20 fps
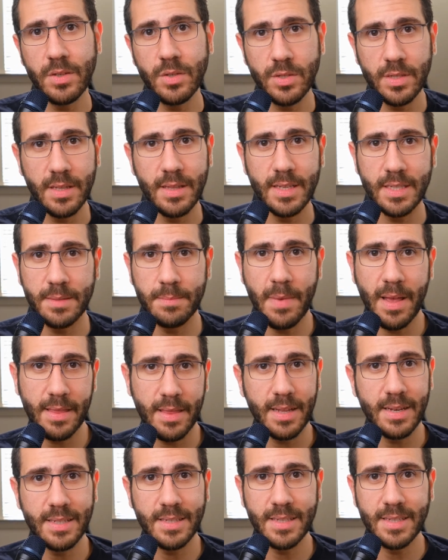of using this
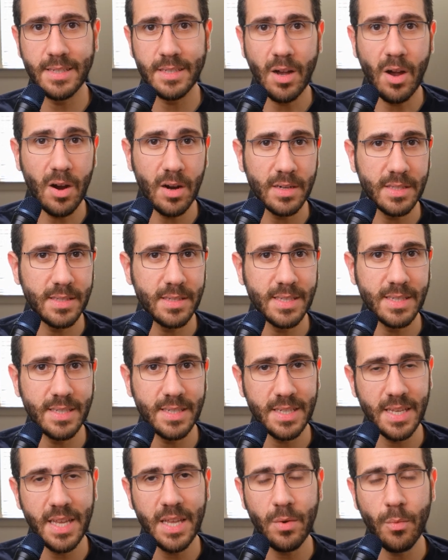method is it's hard to
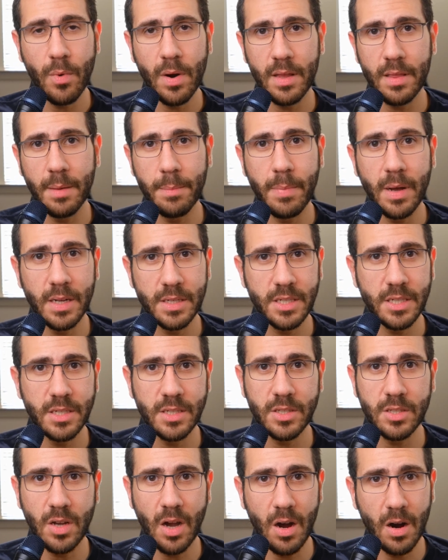see where the
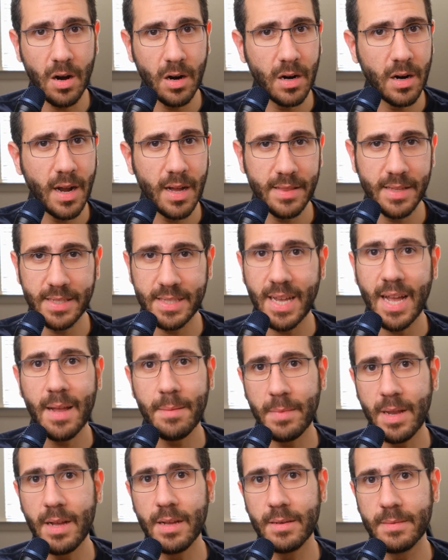punch-ins are on the
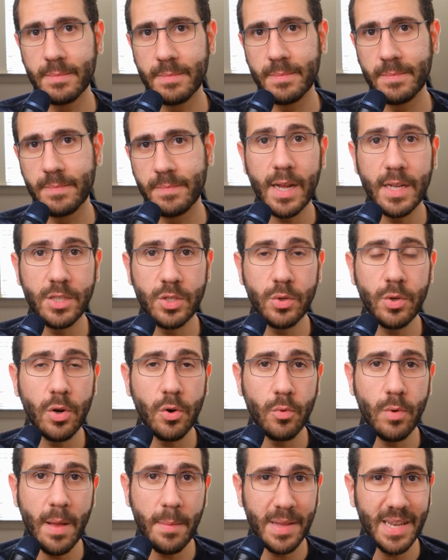timeline. So what I do to
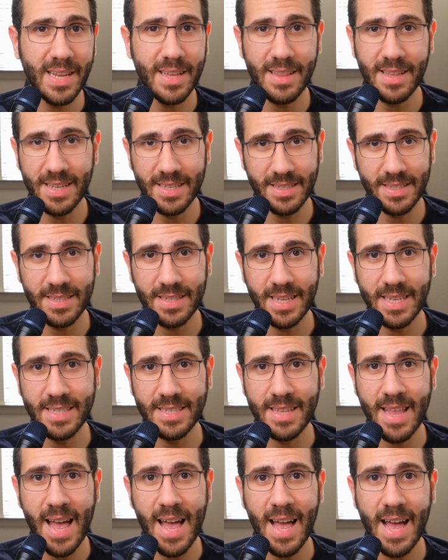remedy this
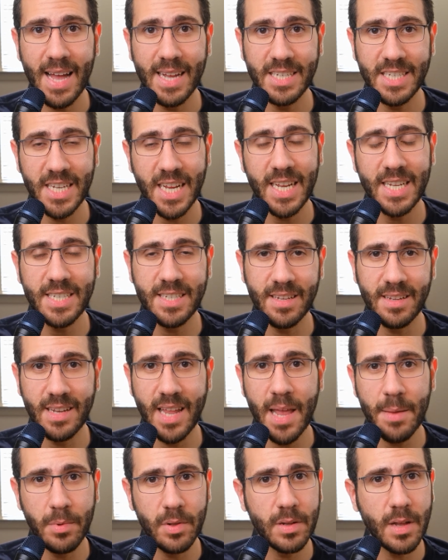is that I change the
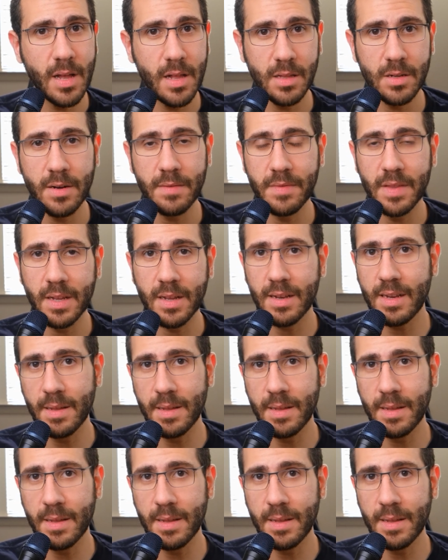label color of the